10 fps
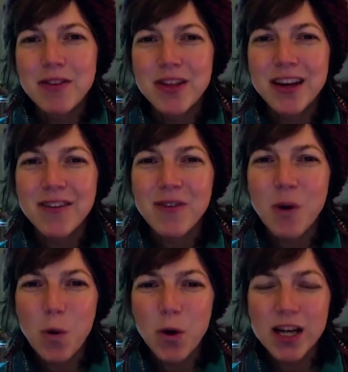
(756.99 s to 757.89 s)
think of the
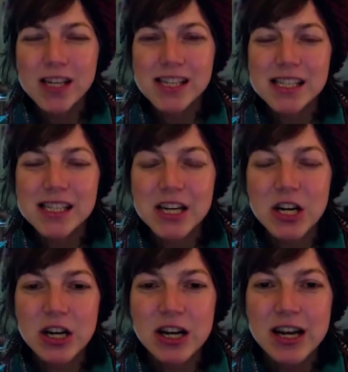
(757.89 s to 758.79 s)
organs as
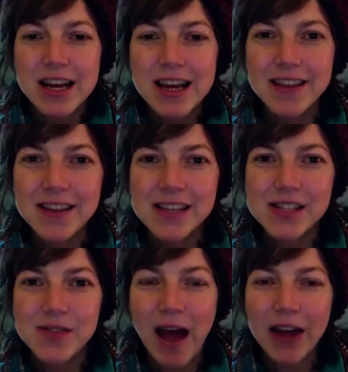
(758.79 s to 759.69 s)
they're in this
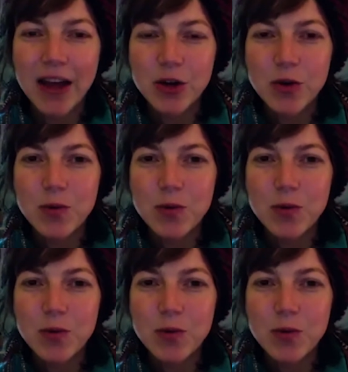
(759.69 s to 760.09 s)
vacuum